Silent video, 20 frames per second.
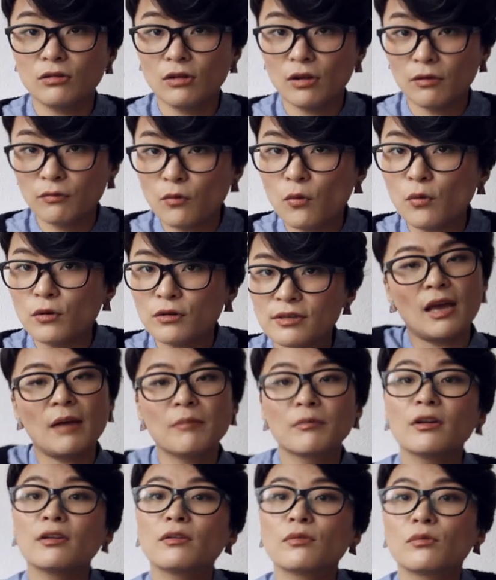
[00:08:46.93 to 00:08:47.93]
of course I'm
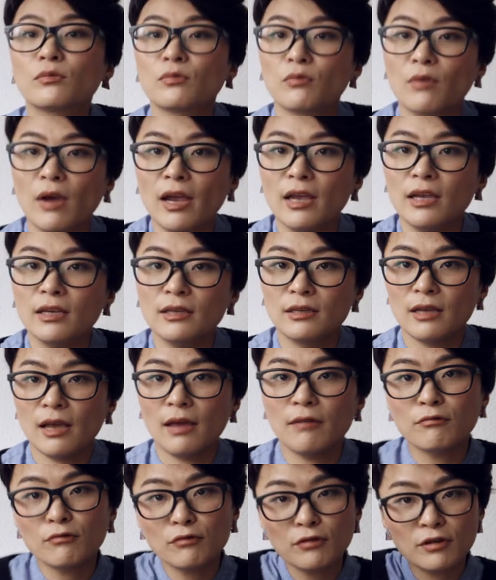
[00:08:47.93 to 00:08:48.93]
gonna write
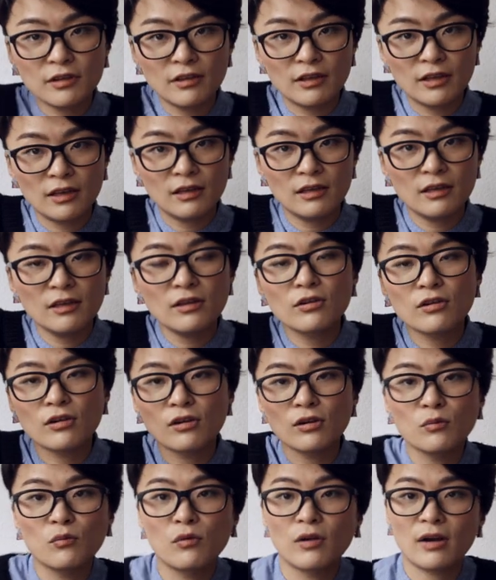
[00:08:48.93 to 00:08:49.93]
everything
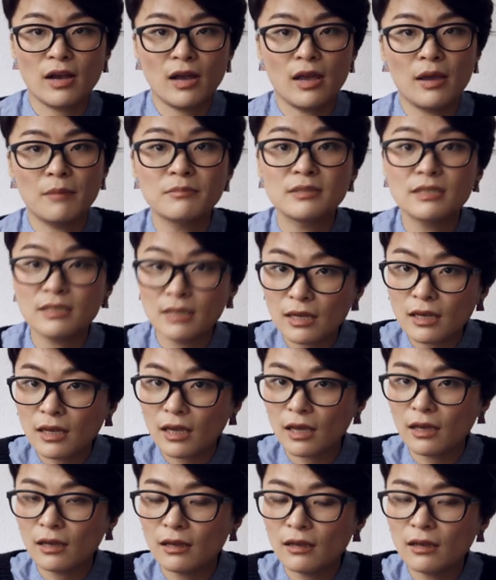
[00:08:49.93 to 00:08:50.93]
here, what I am
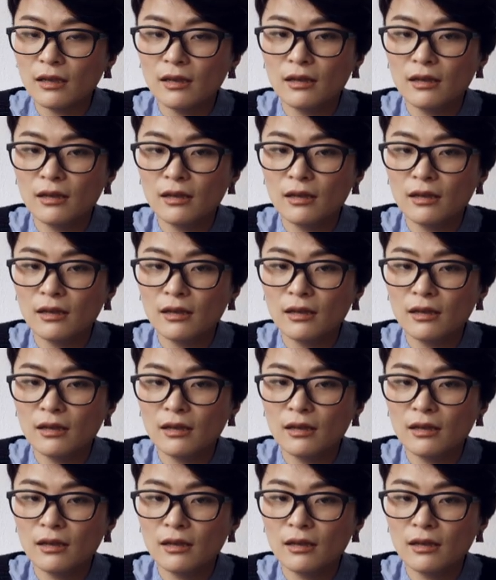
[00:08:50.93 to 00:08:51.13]
singing.